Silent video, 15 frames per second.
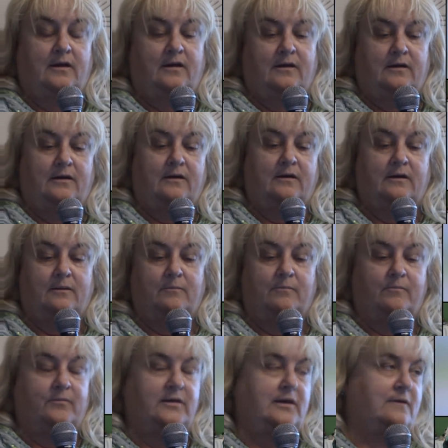uh,
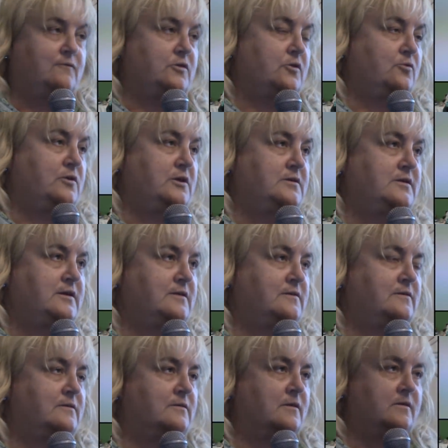even though India
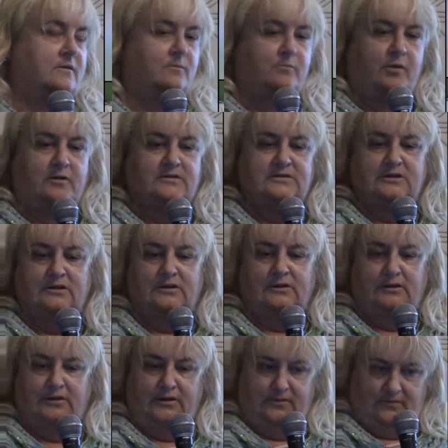is
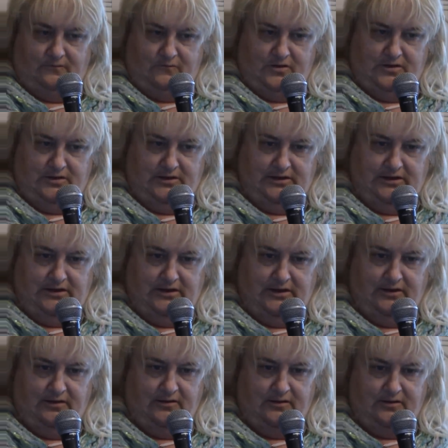particularly the one
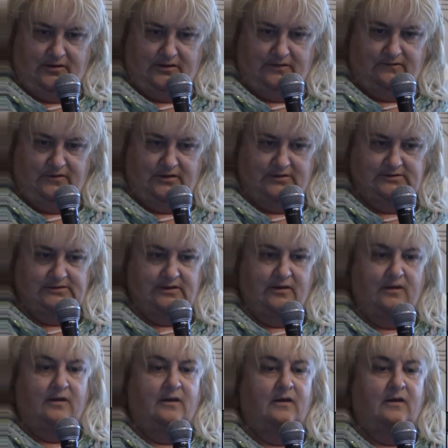leading a lot of this,